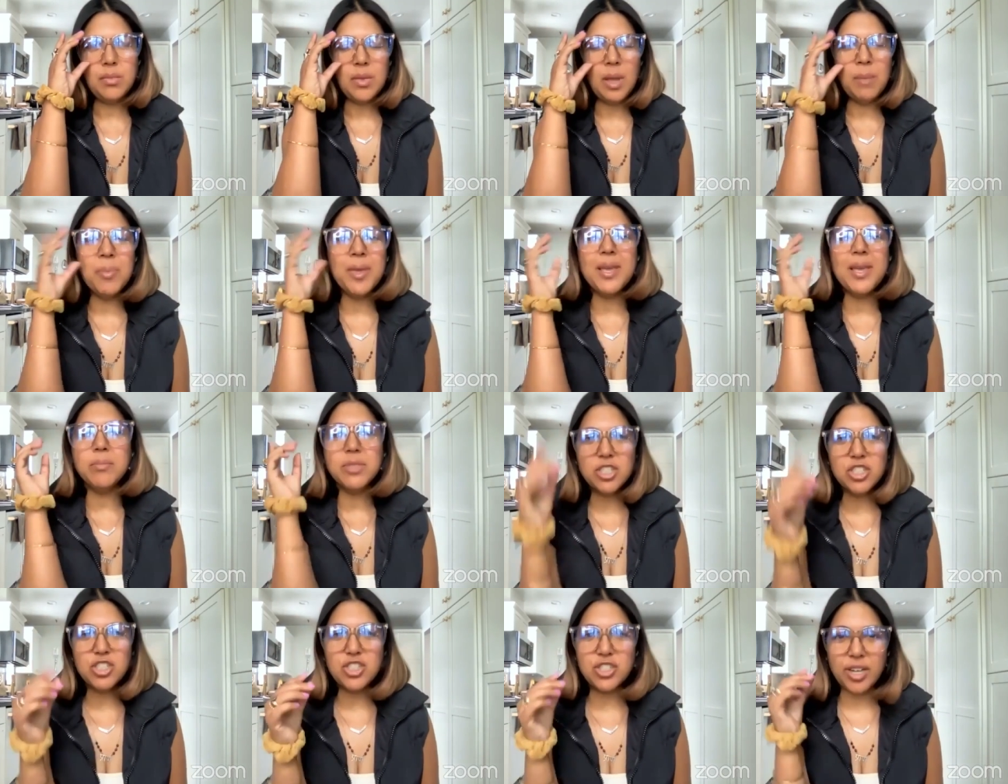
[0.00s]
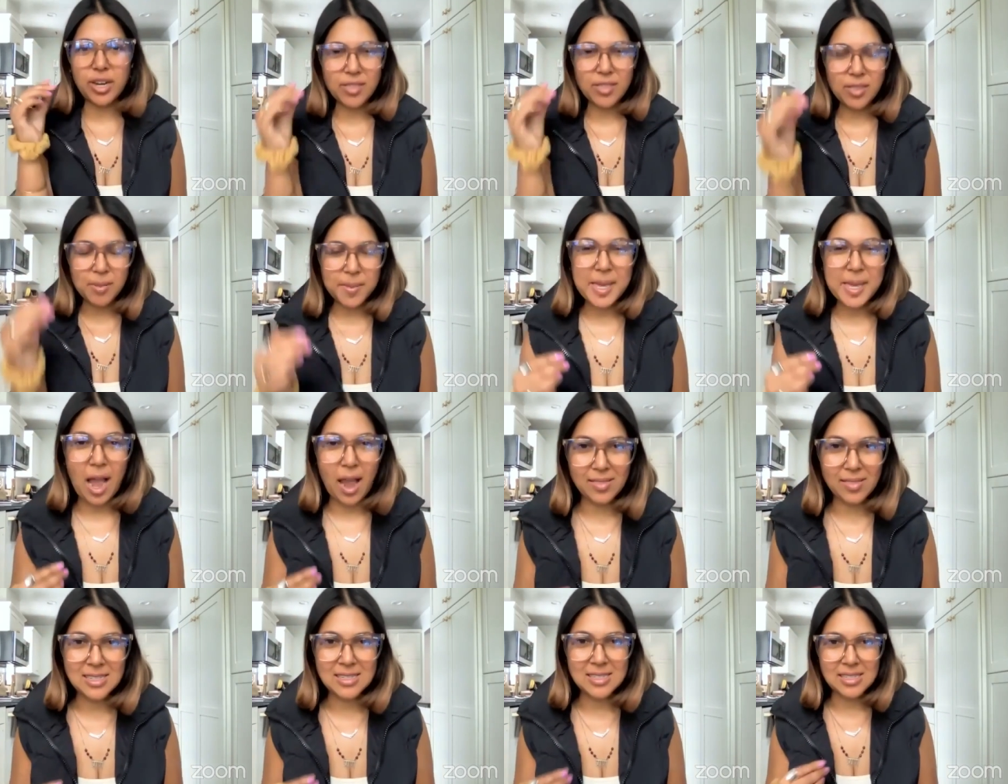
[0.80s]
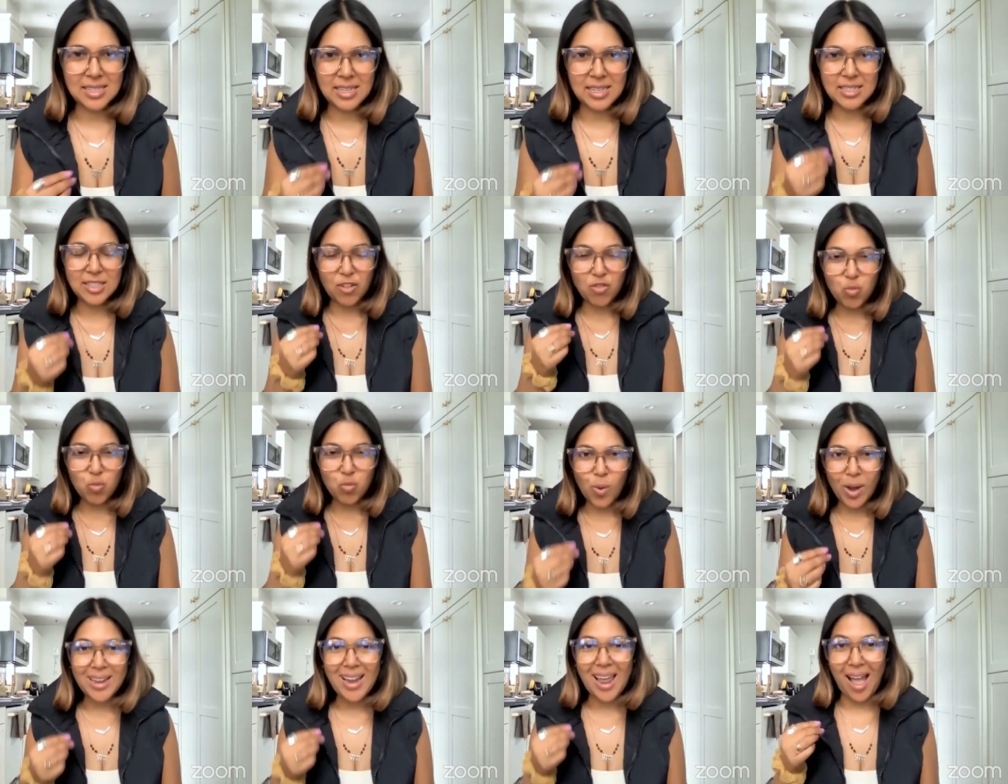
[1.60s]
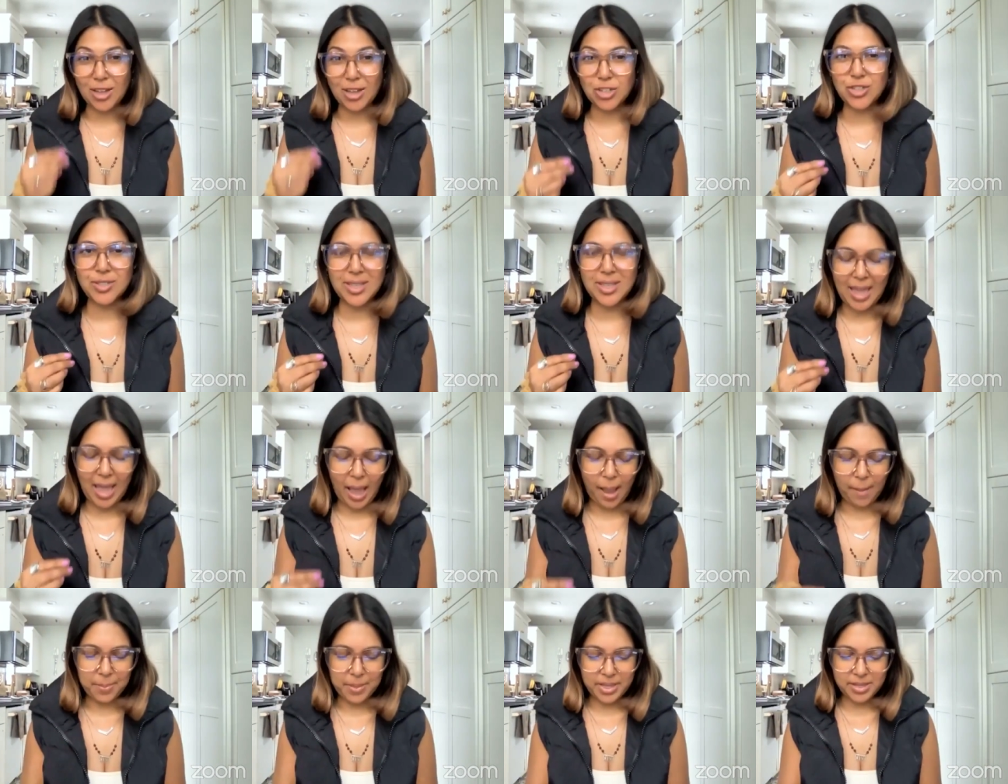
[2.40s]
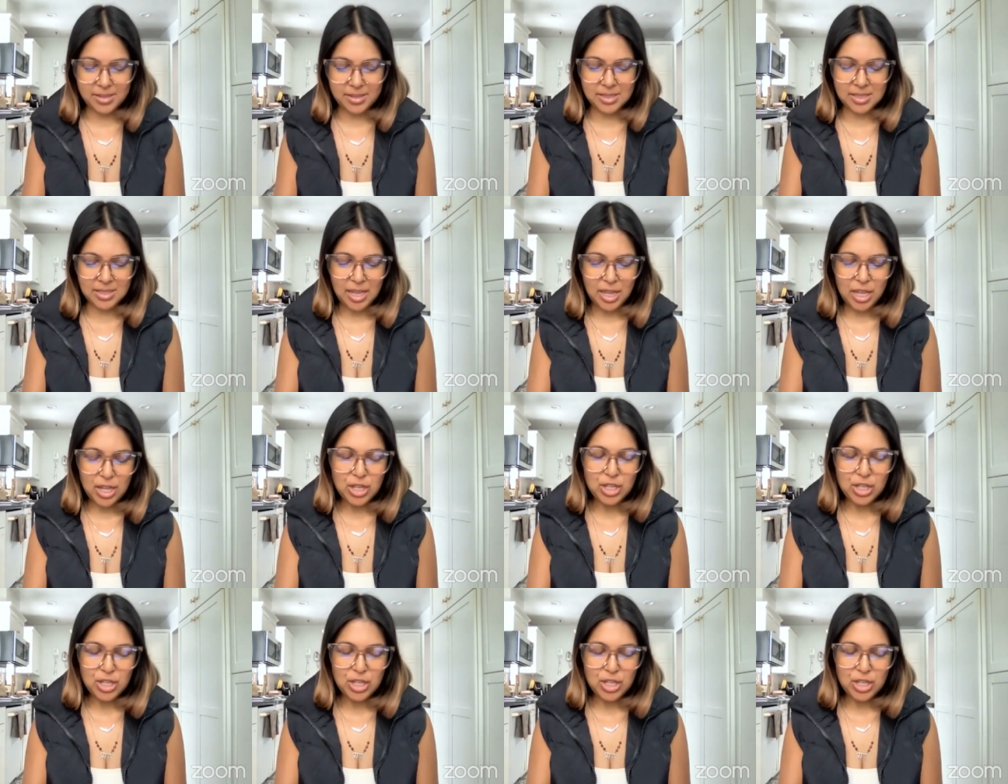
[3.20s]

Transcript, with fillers: being able to share the behind the scenes of what actually happens.